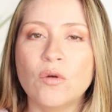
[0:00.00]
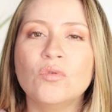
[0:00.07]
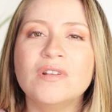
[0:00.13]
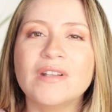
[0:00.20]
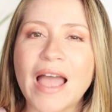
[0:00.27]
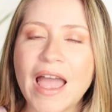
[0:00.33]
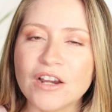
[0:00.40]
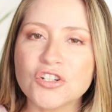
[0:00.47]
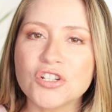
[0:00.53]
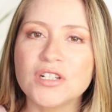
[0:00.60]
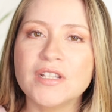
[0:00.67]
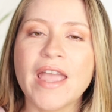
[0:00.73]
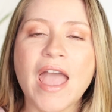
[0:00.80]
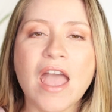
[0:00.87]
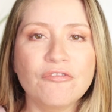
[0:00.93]
It will
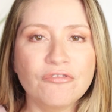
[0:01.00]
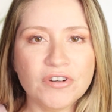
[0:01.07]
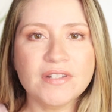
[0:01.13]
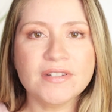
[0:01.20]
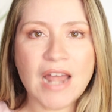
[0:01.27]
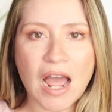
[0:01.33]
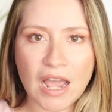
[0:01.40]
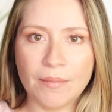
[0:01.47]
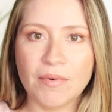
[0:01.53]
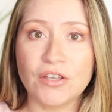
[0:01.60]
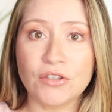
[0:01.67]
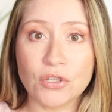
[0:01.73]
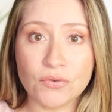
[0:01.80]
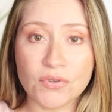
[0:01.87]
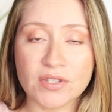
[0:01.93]
actually, every time I
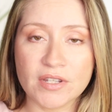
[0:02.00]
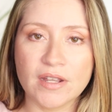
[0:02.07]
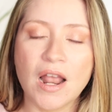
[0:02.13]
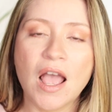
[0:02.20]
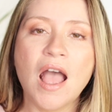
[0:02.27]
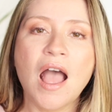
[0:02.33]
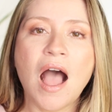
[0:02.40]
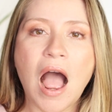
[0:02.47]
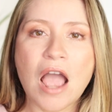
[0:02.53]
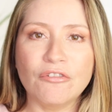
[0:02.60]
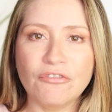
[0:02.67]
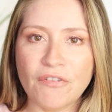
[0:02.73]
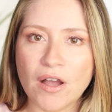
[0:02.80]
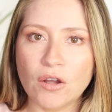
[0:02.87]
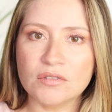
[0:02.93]
use it, I
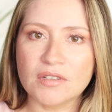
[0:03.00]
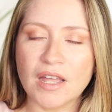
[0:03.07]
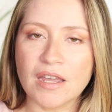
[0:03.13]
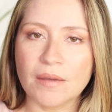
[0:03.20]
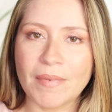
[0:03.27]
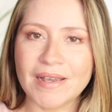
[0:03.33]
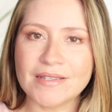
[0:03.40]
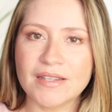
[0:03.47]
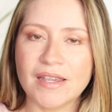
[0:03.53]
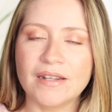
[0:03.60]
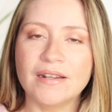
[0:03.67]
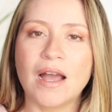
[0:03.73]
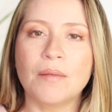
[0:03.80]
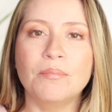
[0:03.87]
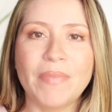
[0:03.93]
felt like my
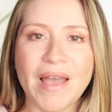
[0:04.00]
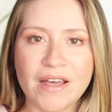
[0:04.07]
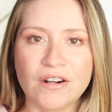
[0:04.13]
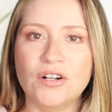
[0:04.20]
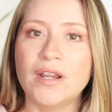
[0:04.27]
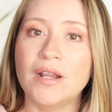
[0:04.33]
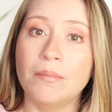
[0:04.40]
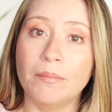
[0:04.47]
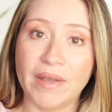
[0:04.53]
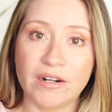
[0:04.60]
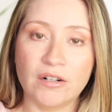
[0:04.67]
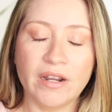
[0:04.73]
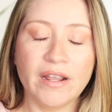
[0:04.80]
skin got better and better.